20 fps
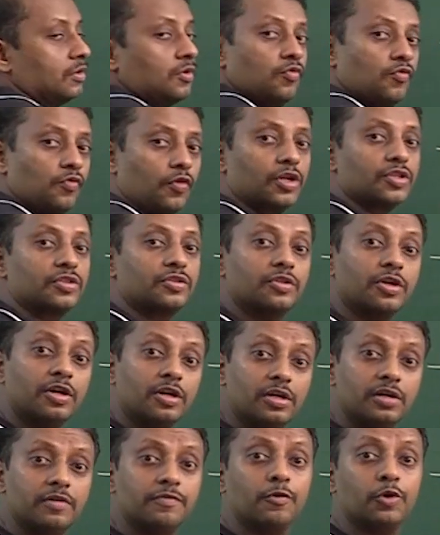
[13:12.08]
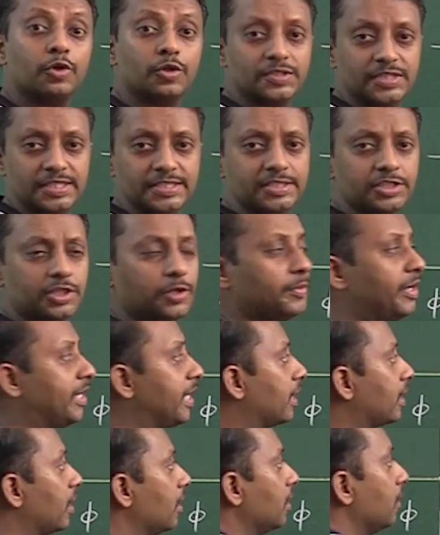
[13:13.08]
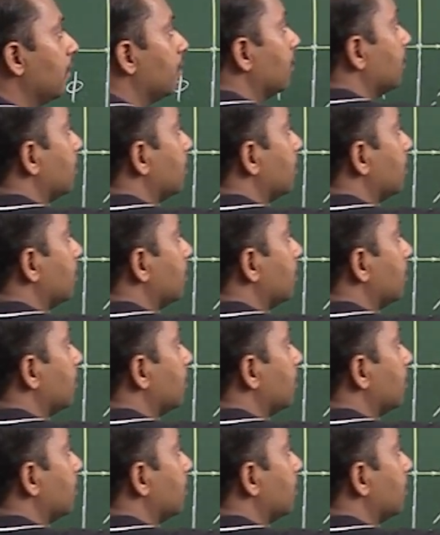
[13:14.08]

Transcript: For third photosensitive material,